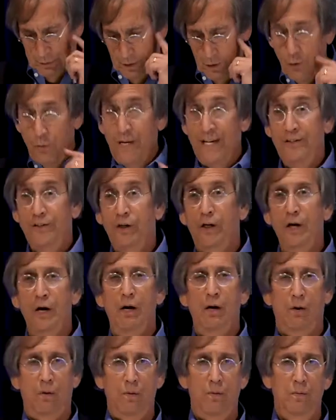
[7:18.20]
You need to
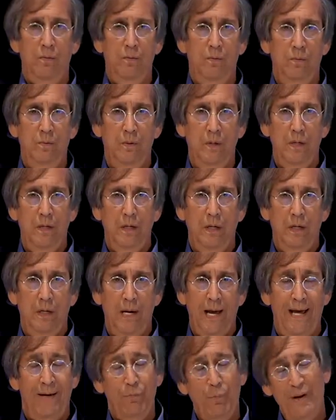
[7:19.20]
go.
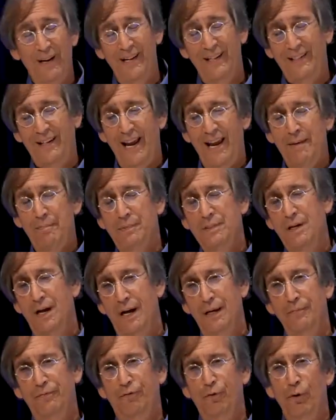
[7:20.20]
And when it came
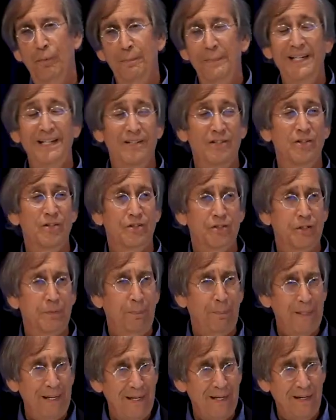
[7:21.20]
time for me to
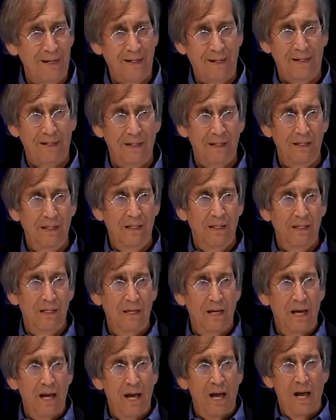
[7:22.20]
speak,
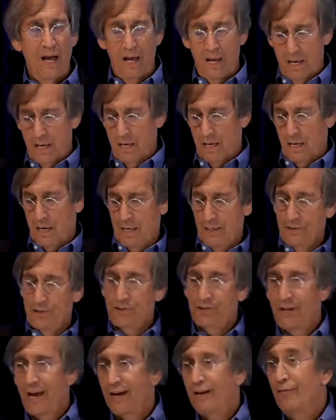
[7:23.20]

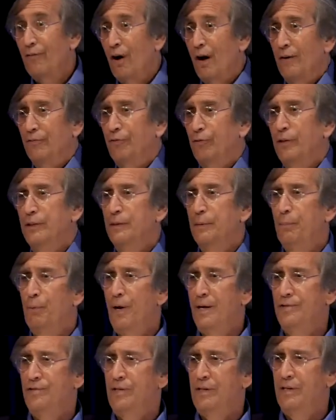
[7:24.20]
instead of offering the
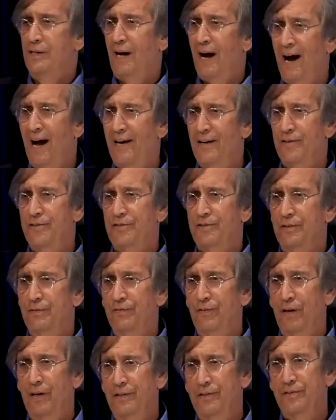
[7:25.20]
President honest
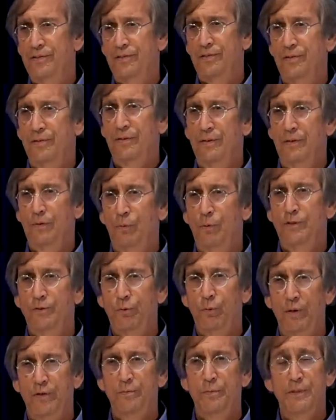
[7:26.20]
advice,
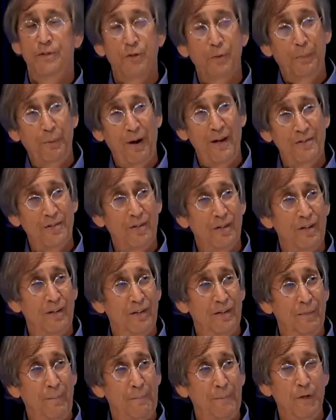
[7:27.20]
which was, Mr.
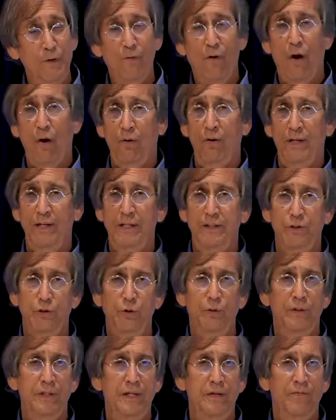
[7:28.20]
President, you've already
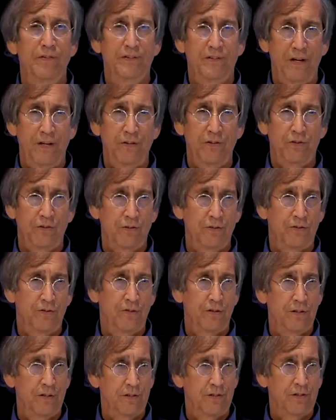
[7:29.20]
issued the
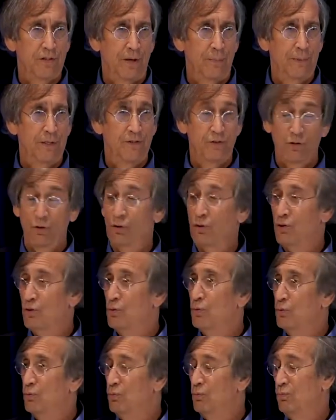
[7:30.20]
invitations to this summit, so
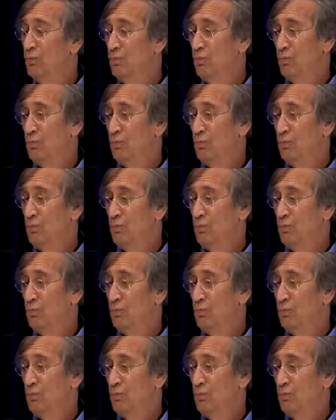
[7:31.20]
you